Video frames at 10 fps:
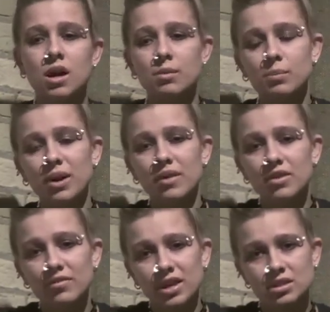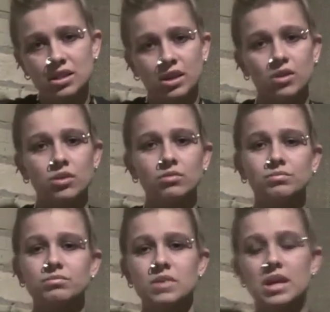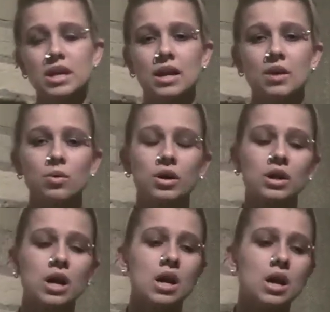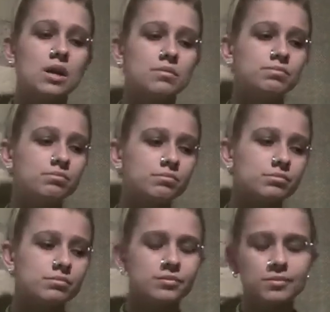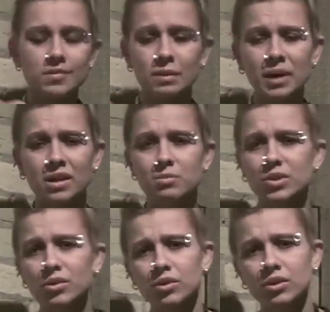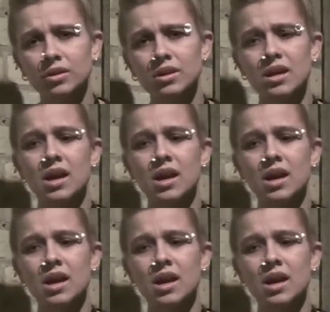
I'm a private investigator, and I work on my computer.